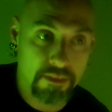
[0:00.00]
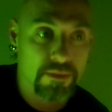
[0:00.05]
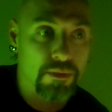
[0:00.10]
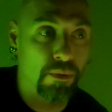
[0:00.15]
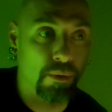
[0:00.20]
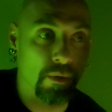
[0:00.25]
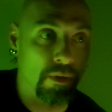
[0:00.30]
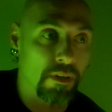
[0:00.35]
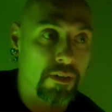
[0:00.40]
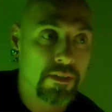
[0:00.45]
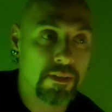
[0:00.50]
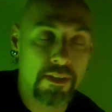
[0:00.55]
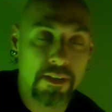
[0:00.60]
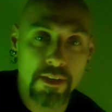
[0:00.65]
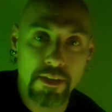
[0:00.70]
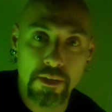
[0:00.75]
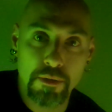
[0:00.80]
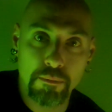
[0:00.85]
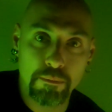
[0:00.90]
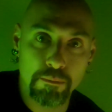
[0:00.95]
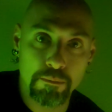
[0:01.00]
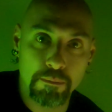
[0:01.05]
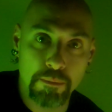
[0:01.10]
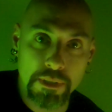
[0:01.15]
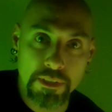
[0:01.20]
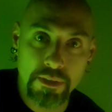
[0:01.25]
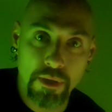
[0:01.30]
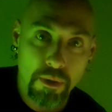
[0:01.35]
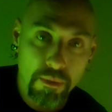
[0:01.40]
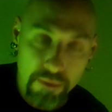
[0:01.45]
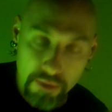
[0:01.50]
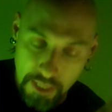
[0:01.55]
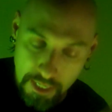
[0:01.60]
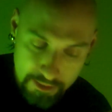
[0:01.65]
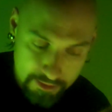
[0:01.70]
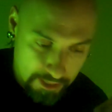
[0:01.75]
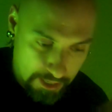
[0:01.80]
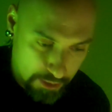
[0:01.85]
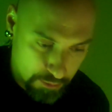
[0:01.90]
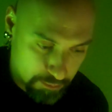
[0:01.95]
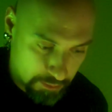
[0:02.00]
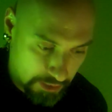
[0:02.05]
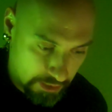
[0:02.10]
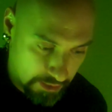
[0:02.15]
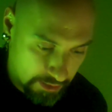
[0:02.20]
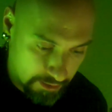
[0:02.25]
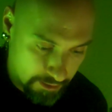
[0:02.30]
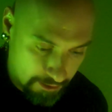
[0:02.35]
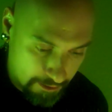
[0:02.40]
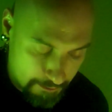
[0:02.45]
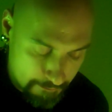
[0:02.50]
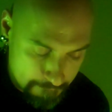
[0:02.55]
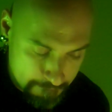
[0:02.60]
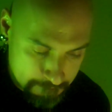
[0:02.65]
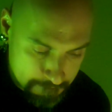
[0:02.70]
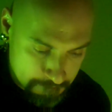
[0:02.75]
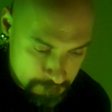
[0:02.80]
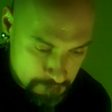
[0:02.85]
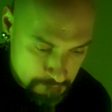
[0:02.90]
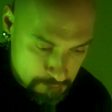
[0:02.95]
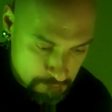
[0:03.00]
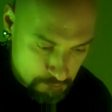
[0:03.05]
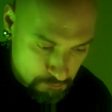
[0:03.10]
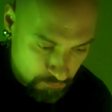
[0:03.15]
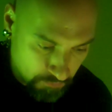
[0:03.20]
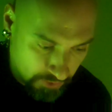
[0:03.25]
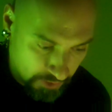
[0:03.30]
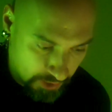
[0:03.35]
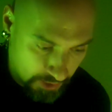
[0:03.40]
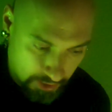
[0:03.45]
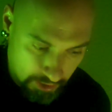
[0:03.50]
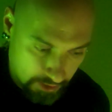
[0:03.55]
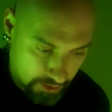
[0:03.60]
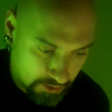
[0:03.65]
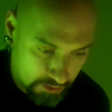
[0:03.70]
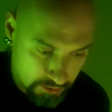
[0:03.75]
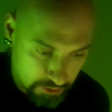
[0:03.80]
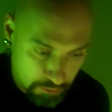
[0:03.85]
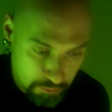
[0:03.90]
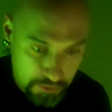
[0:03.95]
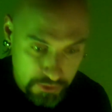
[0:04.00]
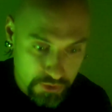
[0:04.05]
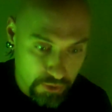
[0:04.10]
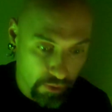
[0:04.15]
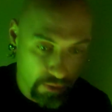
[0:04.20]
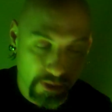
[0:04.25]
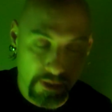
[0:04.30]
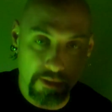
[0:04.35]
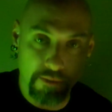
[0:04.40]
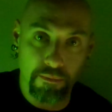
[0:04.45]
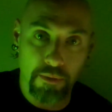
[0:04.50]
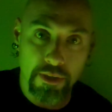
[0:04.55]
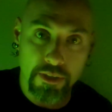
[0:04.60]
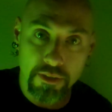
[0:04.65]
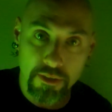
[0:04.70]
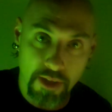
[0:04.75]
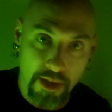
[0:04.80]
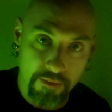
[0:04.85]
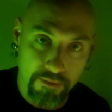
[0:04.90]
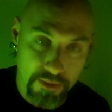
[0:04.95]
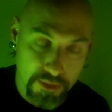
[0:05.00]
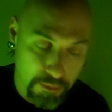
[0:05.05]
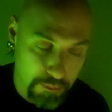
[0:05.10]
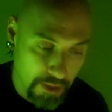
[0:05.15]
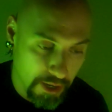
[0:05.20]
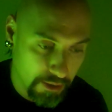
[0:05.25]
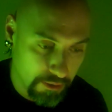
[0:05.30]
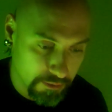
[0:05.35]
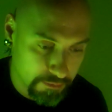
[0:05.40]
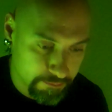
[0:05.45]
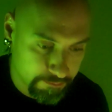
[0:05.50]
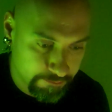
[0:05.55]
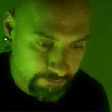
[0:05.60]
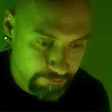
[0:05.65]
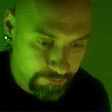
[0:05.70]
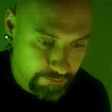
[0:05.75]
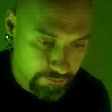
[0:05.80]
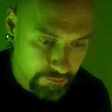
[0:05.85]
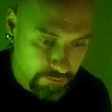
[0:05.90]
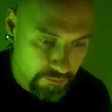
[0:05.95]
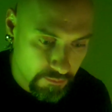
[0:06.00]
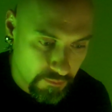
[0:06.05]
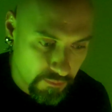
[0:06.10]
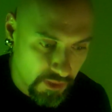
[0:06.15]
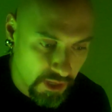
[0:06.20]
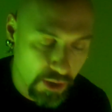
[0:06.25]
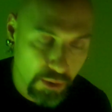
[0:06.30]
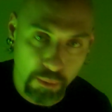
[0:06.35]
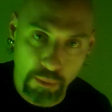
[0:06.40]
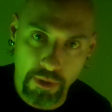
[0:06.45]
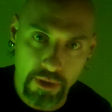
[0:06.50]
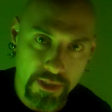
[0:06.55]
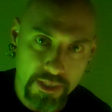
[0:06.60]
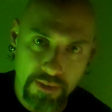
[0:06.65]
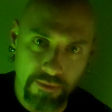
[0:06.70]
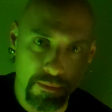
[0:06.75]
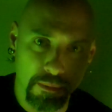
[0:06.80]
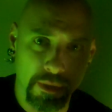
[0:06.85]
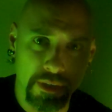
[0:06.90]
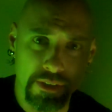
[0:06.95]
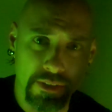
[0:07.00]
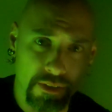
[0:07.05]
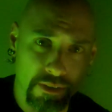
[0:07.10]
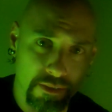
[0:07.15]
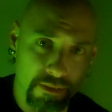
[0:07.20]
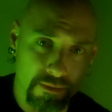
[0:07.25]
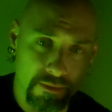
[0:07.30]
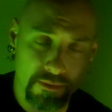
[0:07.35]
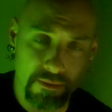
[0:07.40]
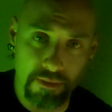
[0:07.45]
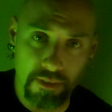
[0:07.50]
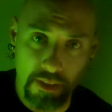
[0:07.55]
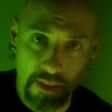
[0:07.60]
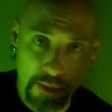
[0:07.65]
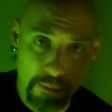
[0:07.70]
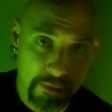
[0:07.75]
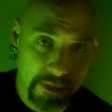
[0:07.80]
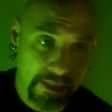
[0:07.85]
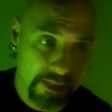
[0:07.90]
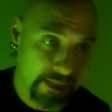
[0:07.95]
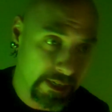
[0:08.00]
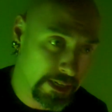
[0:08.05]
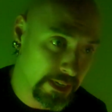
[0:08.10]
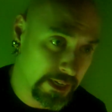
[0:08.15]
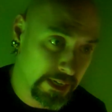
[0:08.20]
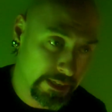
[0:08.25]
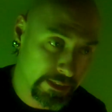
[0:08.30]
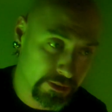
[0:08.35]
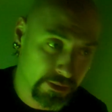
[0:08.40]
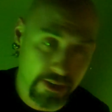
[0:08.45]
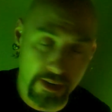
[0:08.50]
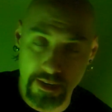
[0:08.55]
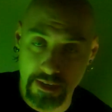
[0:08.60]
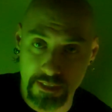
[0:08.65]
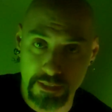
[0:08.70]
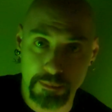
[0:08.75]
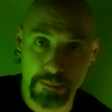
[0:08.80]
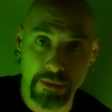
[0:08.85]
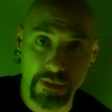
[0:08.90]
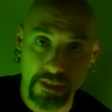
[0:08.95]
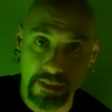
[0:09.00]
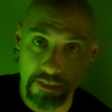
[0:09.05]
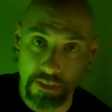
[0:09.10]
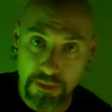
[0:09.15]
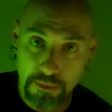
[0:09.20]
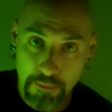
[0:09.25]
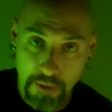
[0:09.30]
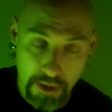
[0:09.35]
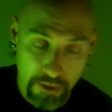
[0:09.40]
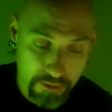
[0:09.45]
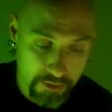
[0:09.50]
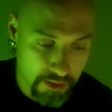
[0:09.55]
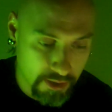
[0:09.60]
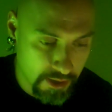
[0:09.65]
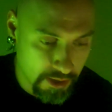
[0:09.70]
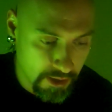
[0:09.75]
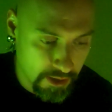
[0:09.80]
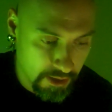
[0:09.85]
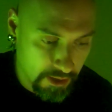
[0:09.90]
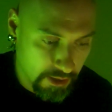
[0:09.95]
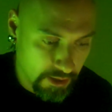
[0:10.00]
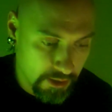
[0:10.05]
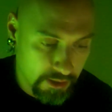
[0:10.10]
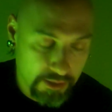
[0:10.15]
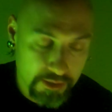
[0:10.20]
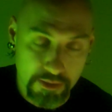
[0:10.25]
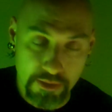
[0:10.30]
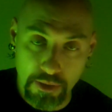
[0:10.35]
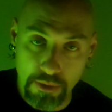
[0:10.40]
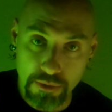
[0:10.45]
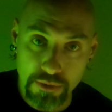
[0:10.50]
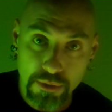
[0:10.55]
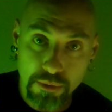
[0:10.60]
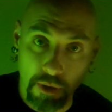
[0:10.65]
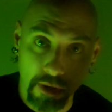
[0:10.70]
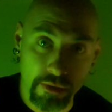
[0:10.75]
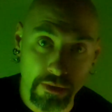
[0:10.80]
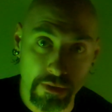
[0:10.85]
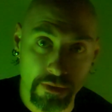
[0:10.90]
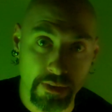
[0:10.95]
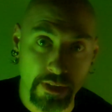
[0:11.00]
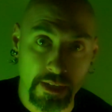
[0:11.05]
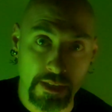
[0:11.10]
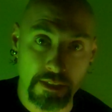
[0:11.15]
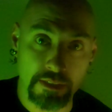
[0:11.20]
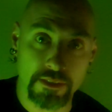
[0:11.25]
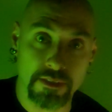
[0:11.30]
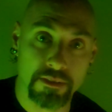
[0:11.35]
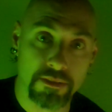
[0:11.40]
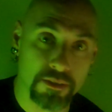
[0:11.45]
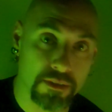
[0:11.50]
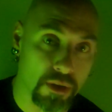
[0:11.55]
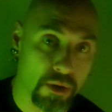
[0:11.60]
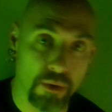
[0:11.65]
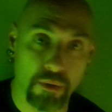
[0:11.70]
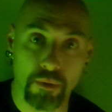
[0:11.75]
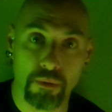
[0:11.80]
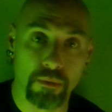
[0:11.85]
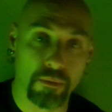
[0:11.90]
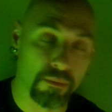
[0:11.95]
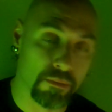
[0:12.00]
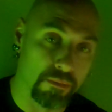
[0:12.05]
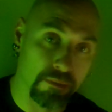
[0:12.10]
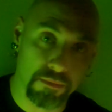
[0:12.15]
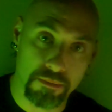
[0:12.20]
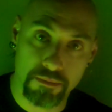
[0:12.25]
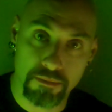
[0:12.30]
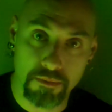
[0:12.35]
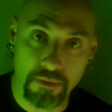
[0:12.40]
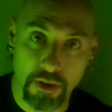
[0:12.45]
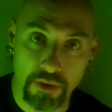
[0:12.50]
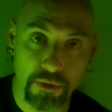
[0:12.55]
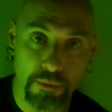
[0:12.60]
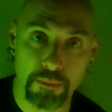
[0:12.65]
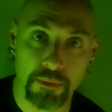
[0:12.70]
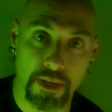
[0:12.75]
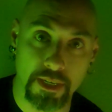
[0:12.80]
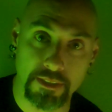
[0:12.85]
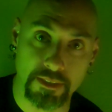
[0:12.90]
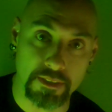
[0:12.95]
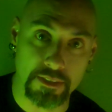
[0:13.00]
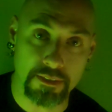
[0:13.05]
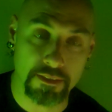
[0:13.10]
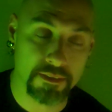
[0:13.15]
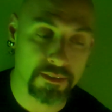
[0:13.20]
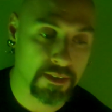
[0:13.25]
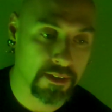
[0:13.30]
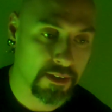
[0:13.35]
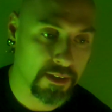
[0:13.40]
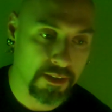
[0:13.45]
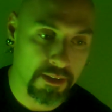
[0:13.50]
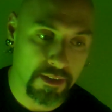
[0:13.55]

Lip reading: cool. But don't let that be the majority of what your life is about, or even what your limited internet experience is about. You know, do other things, go other places.